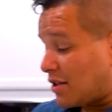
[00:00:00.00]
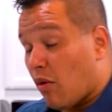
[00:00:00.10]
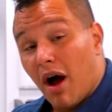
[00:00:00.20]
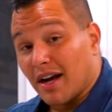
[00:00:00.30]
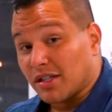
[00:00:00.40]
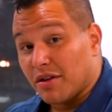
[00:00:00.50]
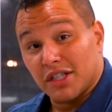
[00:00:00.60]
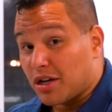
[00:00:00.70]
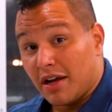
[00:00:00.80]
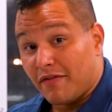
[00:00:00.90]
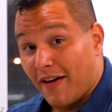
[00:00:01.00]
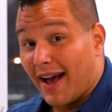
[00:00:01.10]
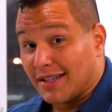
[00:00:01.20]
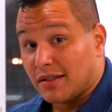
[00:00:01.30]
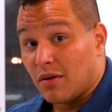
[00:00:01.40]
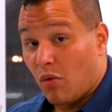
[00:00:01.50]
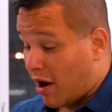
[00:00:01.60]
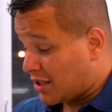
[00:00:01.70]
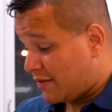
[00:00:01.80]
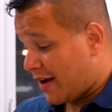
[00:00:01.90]
a wok, so this is cooking fast.
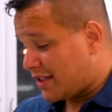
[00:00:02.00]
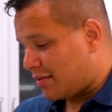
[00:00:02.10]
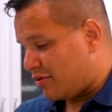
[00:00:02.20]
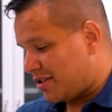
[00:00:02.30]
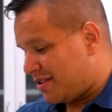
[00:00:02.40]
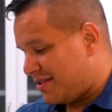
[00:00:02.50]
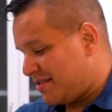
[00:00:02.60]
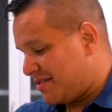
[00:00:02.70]
Watch your vegetables.